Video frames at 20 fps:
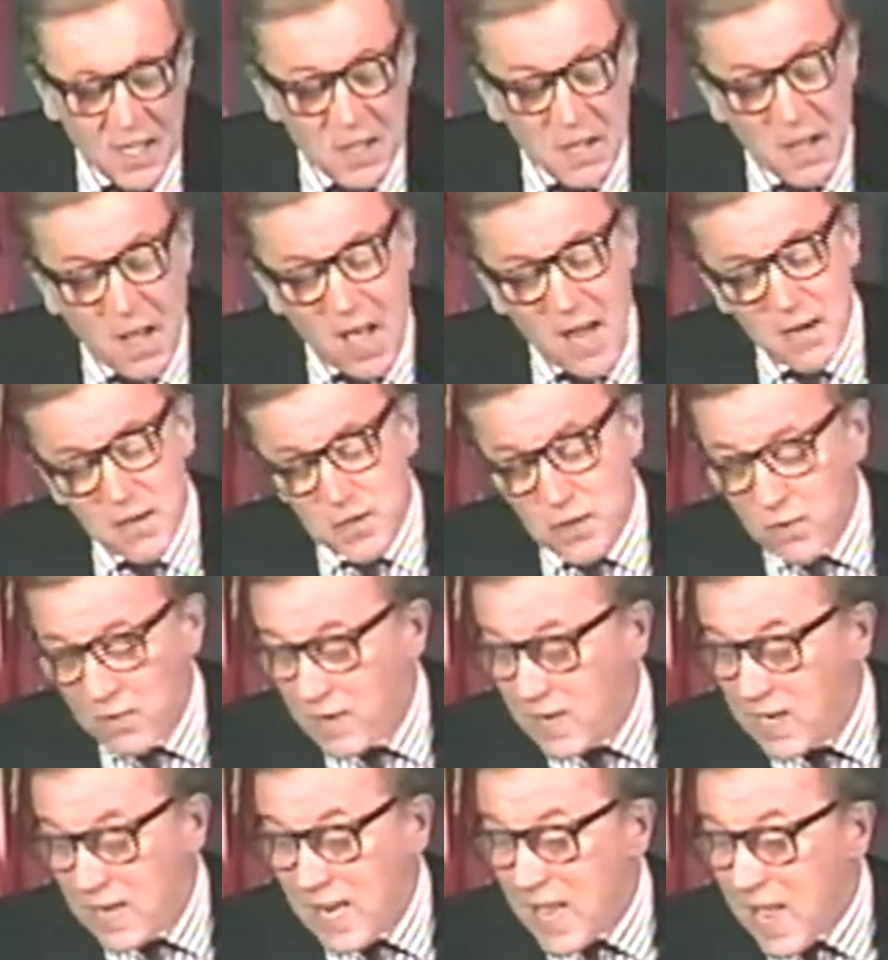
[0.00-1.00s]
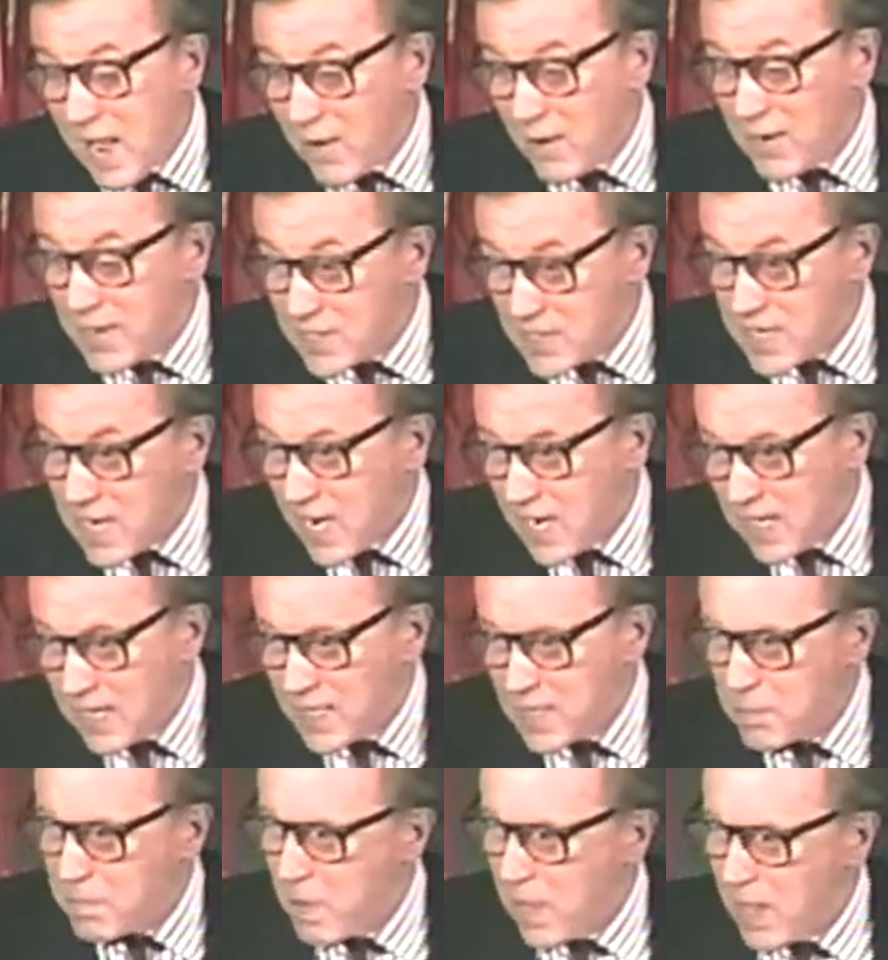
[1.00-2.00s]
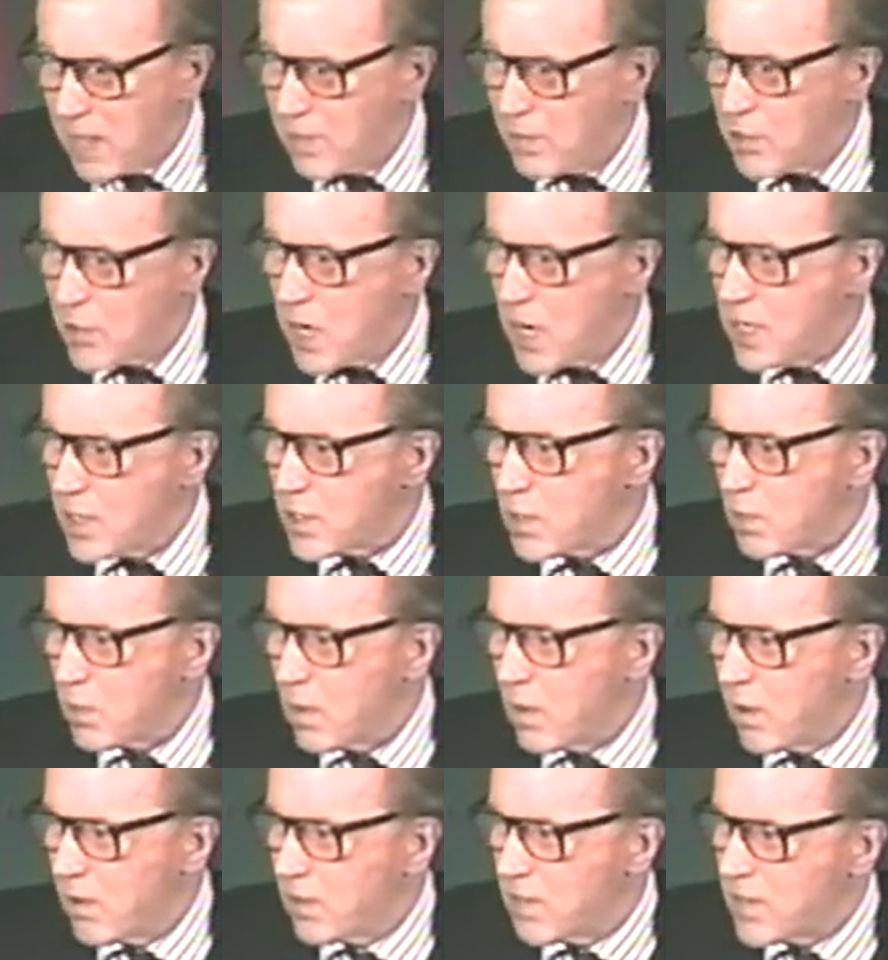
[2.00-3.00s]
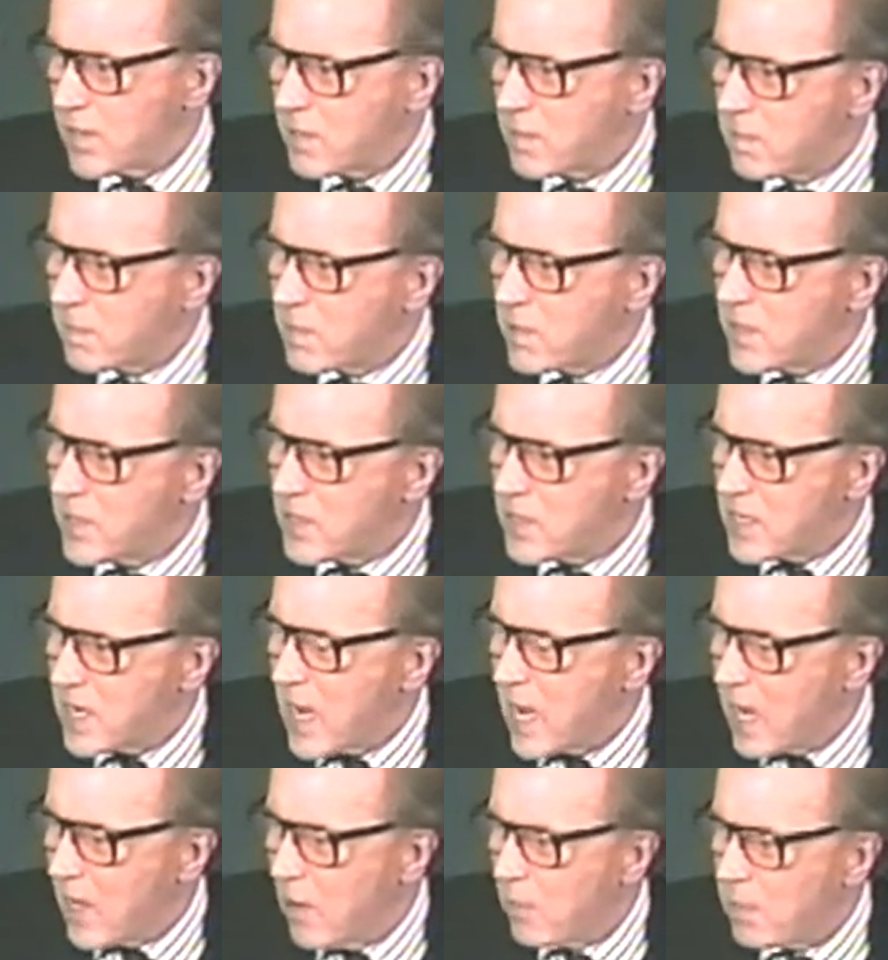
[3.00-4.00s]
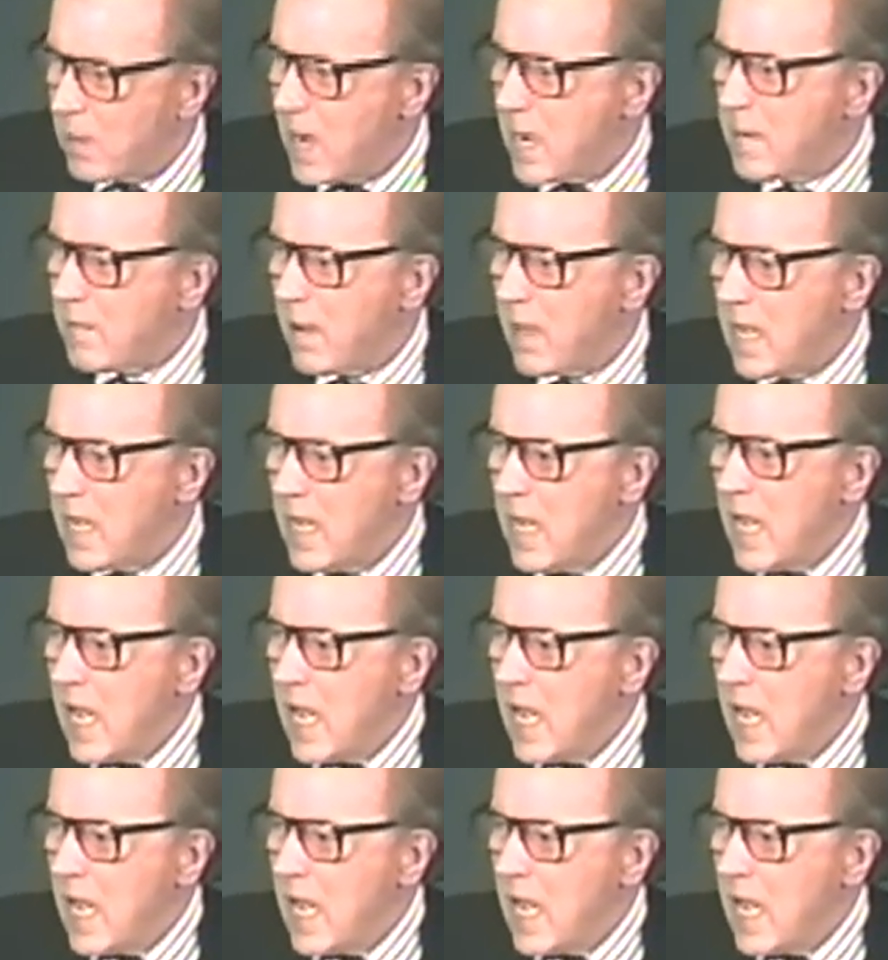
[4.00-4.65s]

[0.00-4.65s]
And it's sort of hilarious telling this man who changed the world this tale. But anyway,